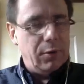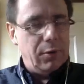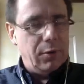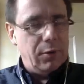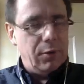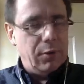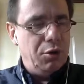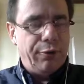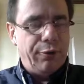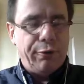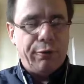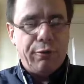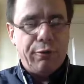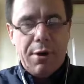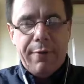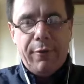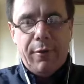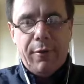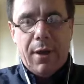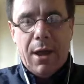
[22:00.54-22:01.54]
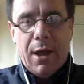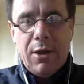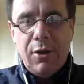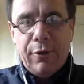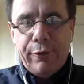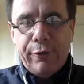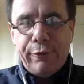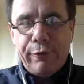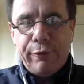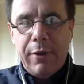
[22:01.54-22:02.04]
you're free from
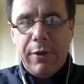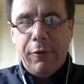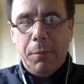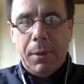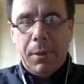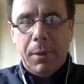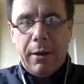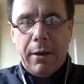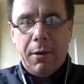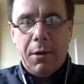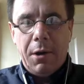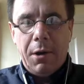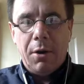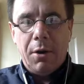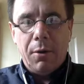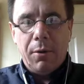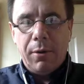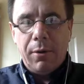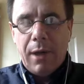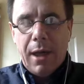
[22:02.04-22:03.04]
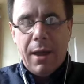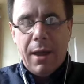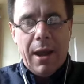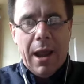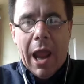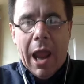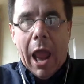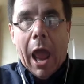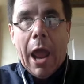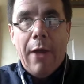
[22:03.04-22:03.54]
a carrier, and
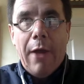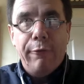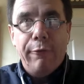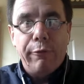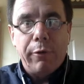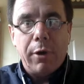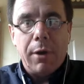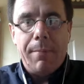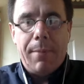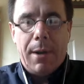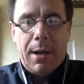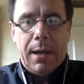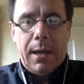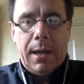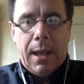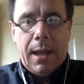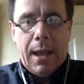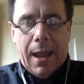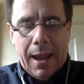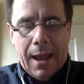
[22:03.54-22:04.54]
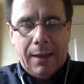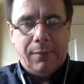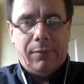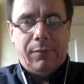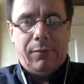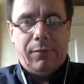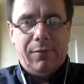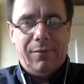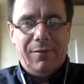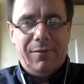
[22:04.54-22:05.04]
everybody
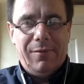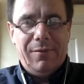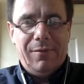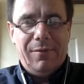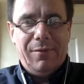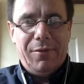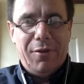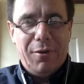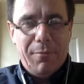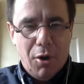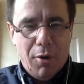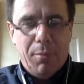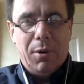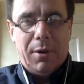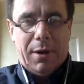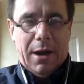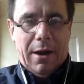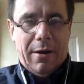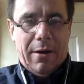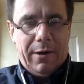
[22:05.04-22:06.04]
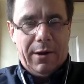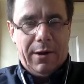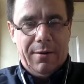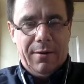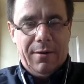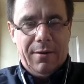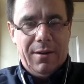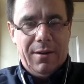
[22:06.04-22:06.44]
hates their mobile carrier.